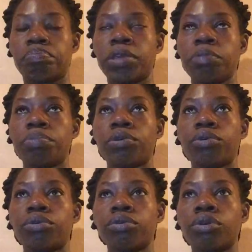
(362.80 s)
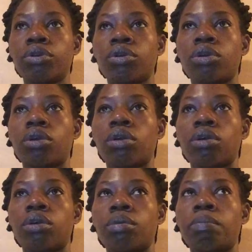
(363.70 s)
people,
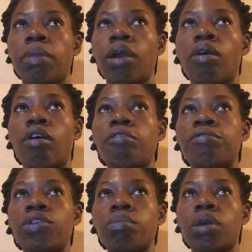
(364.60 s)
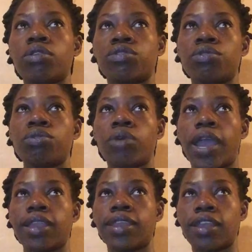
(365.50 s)
male or females, who
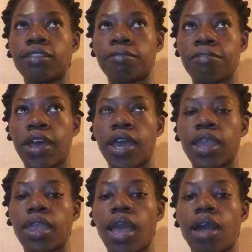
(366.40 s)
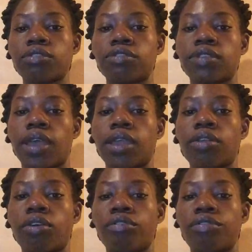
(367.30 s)
identify outside
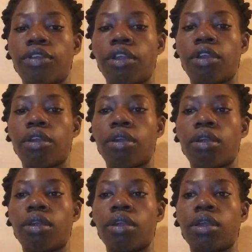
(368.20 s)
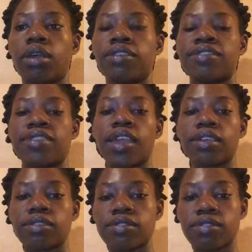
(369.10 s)
of their
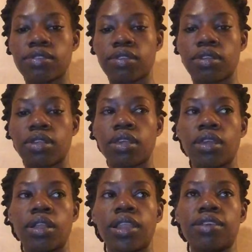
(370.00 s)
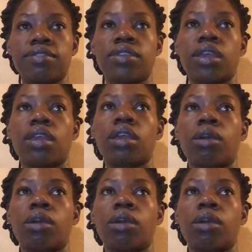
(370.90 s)
sex. Let's say,